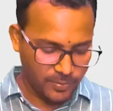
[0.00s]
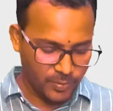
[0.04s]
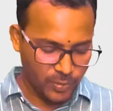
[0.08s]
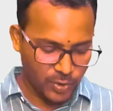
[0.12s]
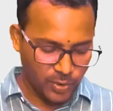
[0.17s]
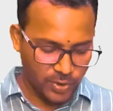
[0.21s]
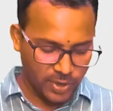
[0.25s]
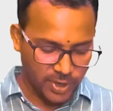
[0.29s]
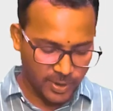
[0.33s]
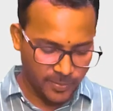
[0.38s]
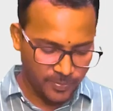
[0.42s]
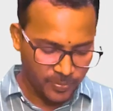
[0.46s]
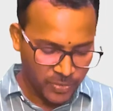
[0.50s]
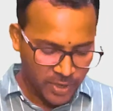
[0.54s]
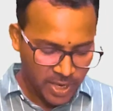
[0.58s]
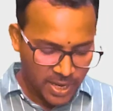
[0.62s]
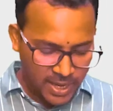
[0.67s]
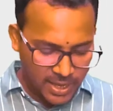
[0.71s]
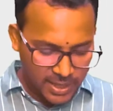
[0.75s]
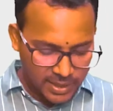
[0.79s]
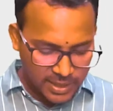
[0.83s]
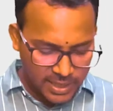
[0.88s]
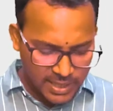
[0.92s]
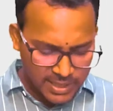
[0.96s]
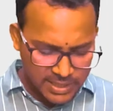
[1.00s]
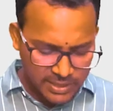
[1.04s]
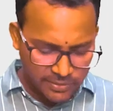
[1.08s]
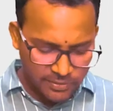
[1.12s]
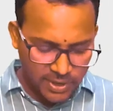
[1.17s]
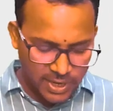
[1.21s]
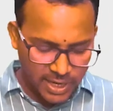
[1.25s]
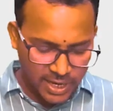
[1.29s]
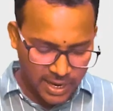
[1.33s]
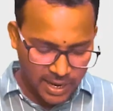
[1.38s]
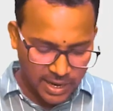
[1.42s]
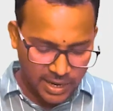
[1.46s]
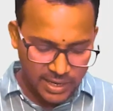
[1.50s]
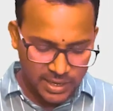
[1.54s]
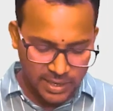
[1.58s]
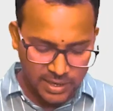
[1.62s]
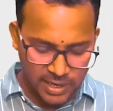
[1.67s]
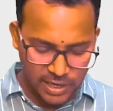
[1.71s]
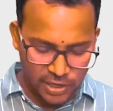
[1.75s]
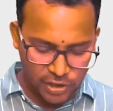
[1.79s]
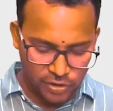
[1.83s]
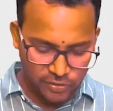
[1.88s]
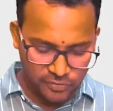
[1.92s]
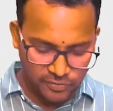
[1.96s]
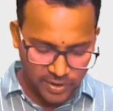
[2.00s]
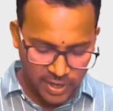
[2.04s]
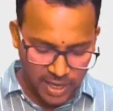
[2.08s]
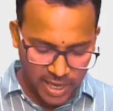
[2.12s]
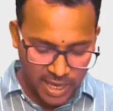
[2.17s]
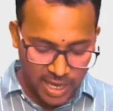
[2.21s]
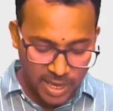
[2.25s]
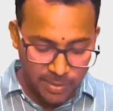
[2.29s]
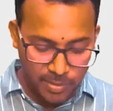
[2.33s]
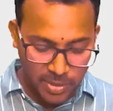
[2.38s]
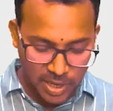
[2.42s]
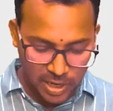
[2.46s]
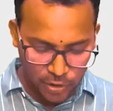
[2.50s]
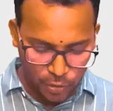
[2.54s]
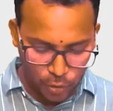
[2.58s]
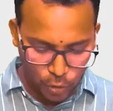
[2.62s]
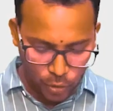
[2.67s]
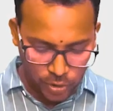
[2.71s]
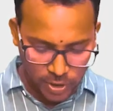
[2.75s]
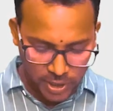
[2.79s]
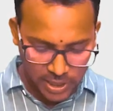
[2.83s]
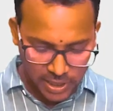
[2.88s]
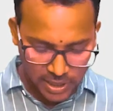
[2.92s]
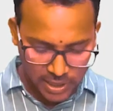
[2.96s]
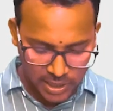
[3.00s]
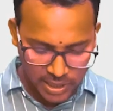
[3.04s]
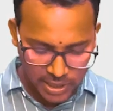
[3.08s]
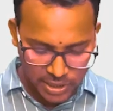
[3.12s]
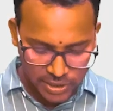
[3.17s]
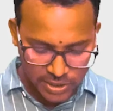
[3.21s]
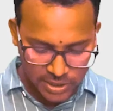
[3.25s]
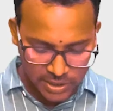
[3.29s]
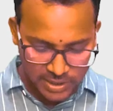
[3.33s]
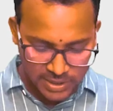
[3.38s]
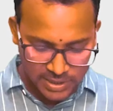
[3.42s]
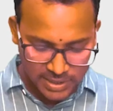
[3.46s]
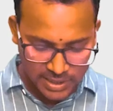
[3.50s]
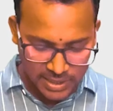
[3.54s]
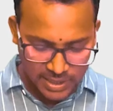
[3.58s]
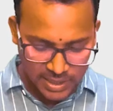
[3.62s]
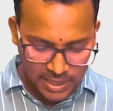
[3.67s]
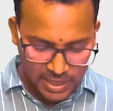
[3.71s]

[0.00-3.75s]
Okay, there is a very high rate of amelanotic lesions